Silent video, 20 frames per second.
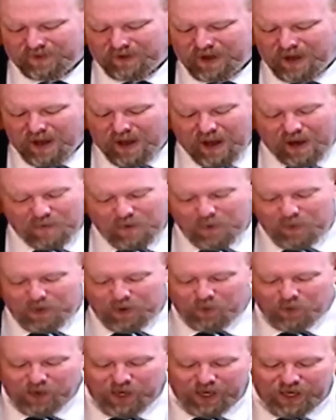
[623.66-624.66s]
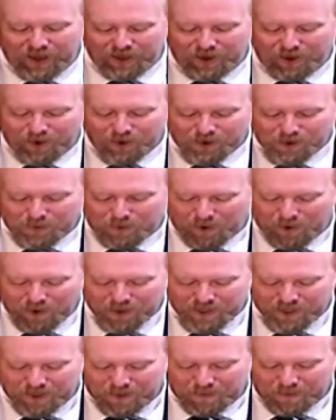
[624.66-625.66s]
And when we read those parts
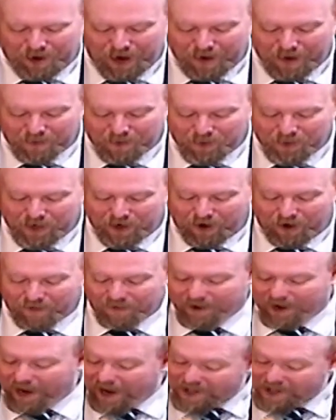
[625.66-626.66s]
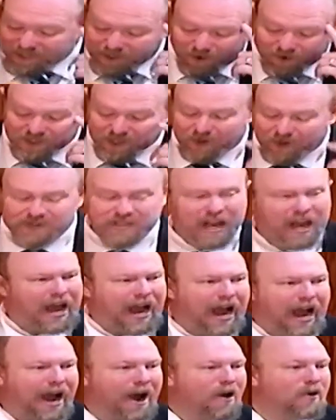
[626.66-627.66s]
of the Bible, we often ask ourselves,
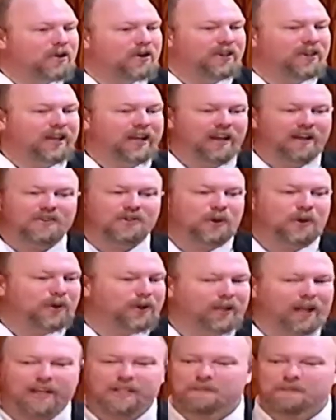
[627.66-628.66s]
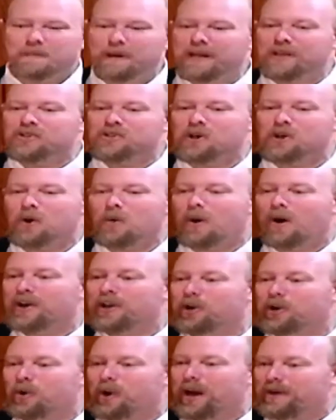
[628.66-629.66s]
how could the Israelites be so
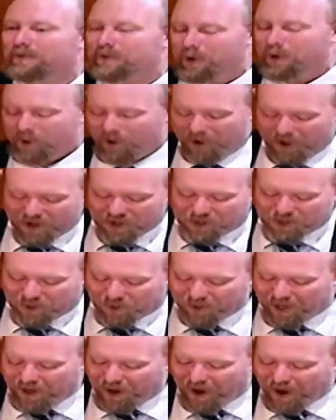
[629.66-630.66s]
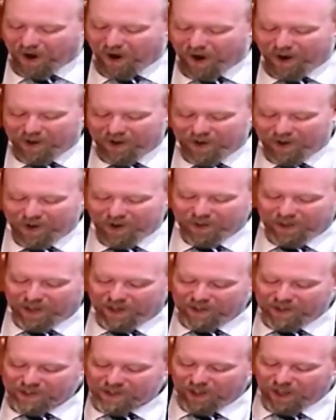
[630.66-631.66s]
ungrateful to a God that
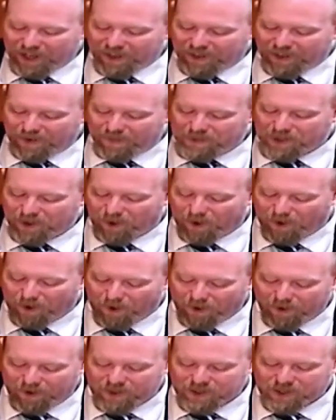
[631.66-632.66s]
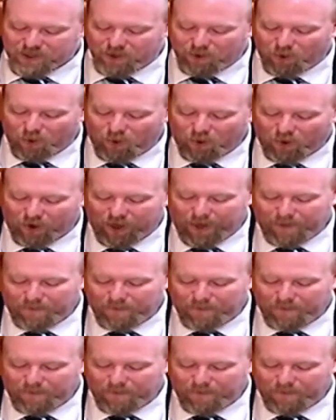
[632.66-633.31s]
has led them to all this glory?